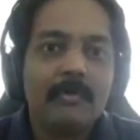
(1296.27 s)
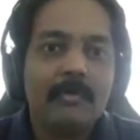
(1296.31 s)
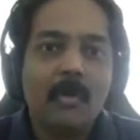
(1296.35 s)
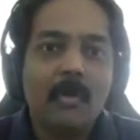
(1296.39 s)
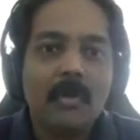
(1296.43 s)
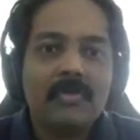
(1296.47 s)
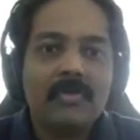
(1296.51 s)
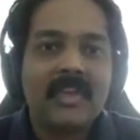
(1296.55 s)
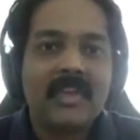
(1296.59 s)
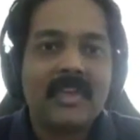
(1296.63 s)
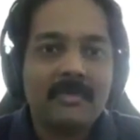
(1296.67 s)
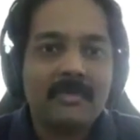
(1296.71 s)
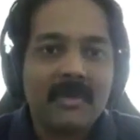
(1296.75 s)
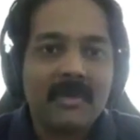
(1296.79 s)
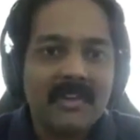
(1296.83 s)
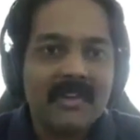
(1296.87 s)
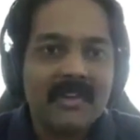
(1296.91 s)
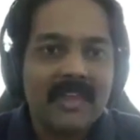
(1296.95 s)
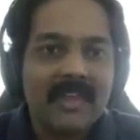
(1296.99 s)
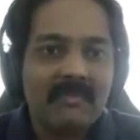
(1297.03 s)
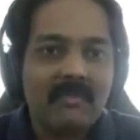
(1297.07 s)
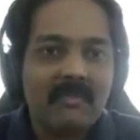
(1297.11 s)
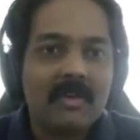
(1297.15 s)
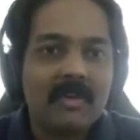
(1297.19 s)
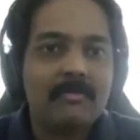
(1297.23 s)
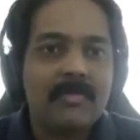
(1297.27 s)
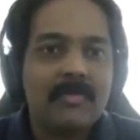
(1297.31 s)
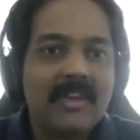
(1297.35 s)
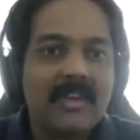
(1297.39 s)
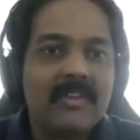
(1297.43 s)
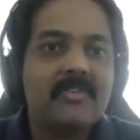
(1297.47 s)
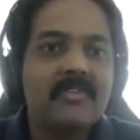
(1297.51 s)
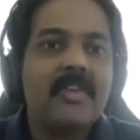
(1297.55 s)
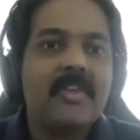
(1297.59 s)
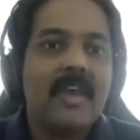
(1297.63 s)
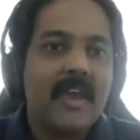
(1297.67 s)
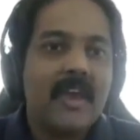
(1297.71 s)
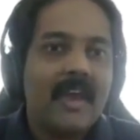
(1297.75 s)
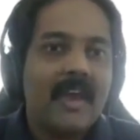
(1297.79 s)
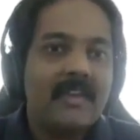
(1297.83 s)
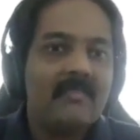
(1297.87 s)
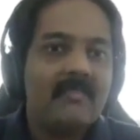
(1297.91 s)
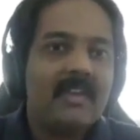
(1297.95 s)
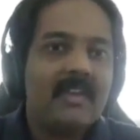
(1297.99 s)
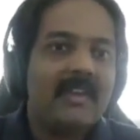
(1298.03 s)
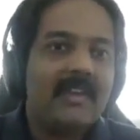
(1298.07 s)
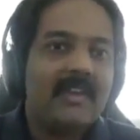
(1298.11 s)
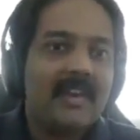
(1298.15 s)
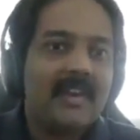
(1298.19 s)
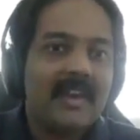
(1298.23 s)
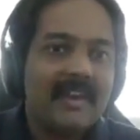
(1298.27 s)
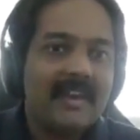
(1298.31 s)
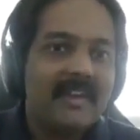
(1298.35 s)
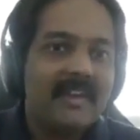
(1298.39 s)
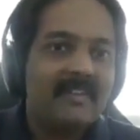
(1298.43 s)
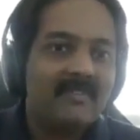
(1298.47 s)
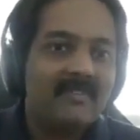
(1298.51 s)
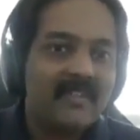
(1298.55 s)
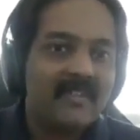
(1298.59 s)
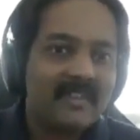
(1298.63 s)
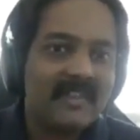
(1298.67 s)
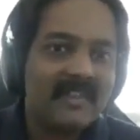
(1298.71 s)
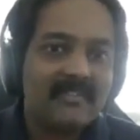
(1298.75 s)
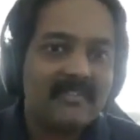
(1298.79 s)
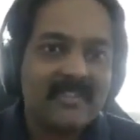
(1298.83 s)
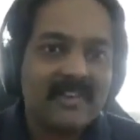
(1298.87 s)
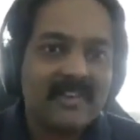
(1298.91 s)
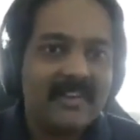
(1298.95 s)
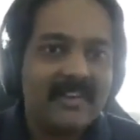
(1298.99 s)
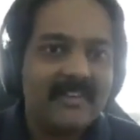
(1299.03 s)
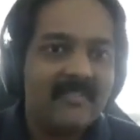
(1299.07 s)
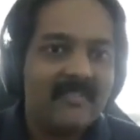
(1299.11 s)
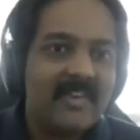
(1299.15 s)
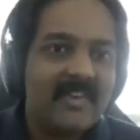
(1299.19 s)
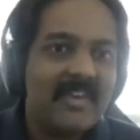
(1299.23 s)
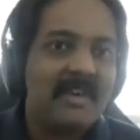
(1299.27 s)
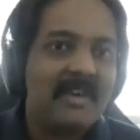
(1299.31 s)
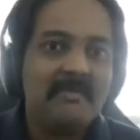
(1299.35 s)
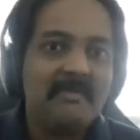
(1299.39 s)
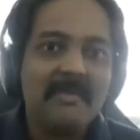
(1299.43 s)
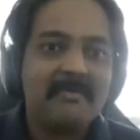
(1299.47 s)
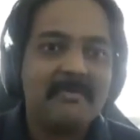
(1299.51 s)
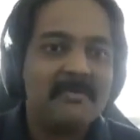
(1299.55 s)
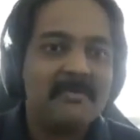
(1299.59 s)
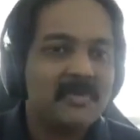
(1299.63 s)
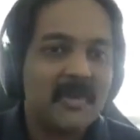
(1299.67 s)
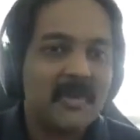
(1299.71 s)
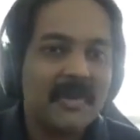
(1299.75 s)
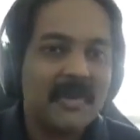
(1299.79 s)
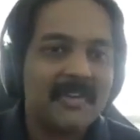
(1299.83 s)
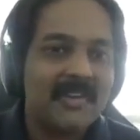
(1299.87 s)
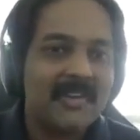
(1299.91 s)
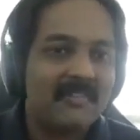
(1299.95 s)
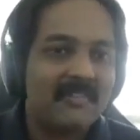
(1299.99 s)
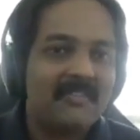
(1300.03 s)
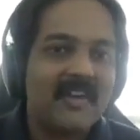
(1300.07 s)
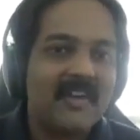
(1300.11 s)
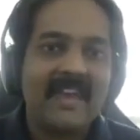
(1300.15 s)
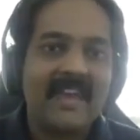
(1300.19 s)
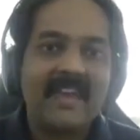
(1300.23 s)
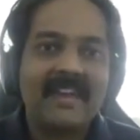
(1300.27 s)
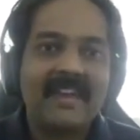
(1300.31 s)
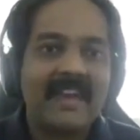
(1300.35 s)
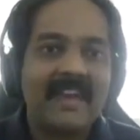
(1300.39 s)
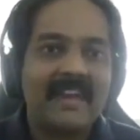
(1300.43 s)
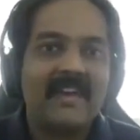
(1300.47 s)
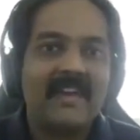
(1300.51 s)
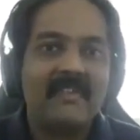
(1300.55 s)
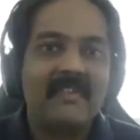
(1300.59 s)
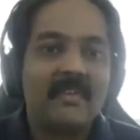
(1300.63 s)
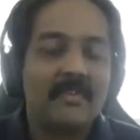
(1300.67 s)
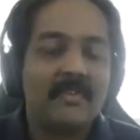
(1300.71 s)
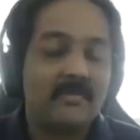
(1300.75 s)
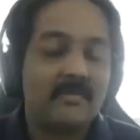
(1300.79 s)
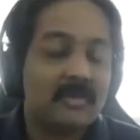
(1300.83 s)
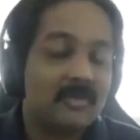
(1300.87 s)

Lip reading: more stable KVM base, and we tried it with different VMMs on Firecracker.